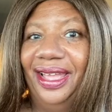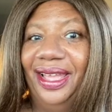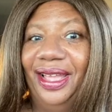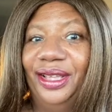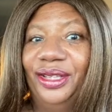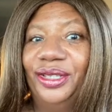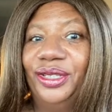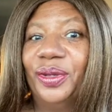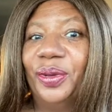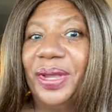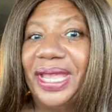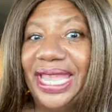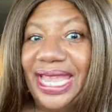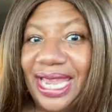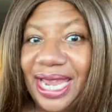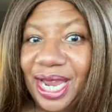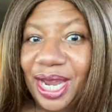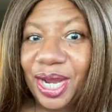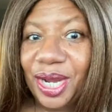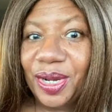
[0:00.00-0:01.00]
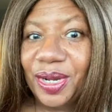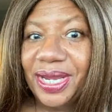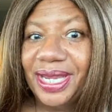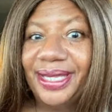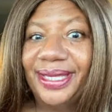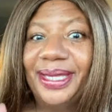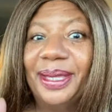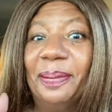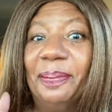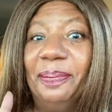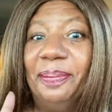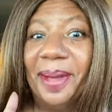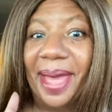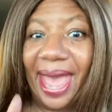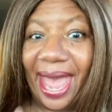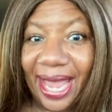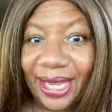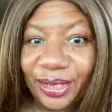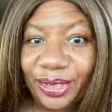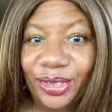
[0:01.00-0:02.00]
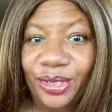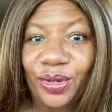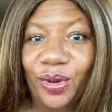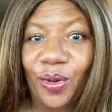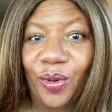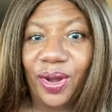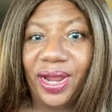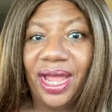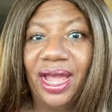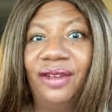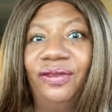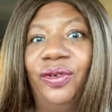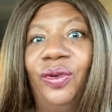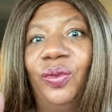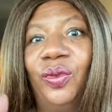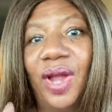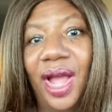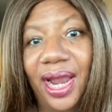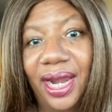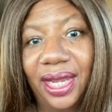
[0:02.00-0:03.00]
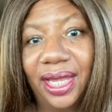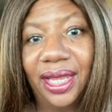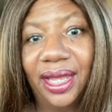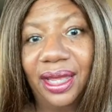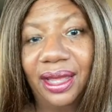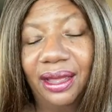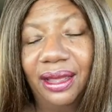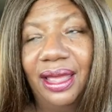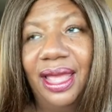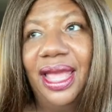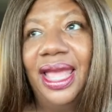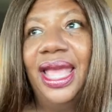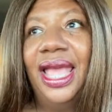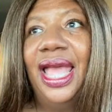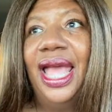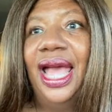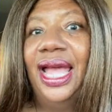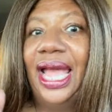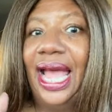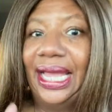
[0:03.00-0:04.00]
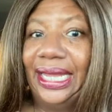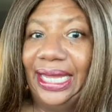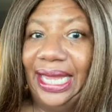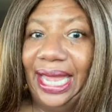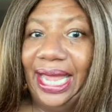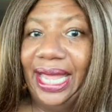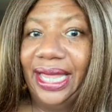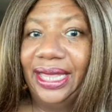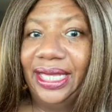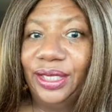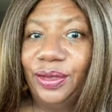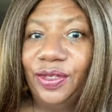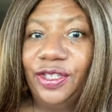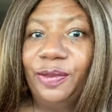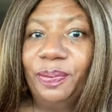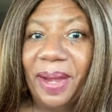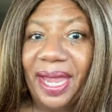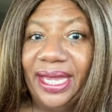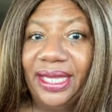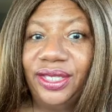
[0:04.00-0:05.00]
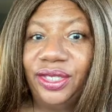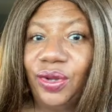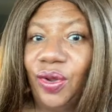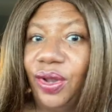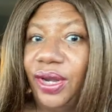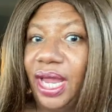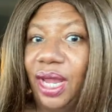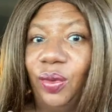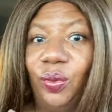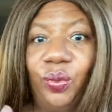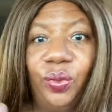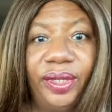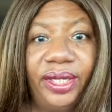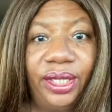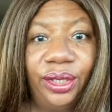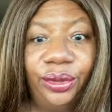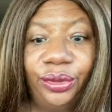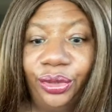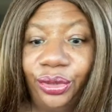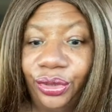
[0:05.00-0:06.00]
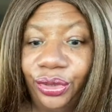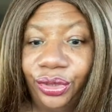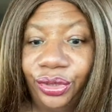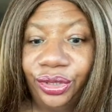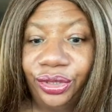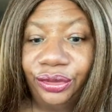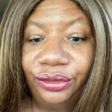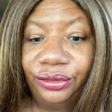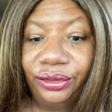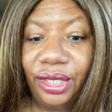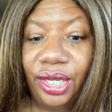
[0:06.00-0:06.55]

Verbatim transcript: So here is the backstory of Veronica. Again, this is based on a real girl.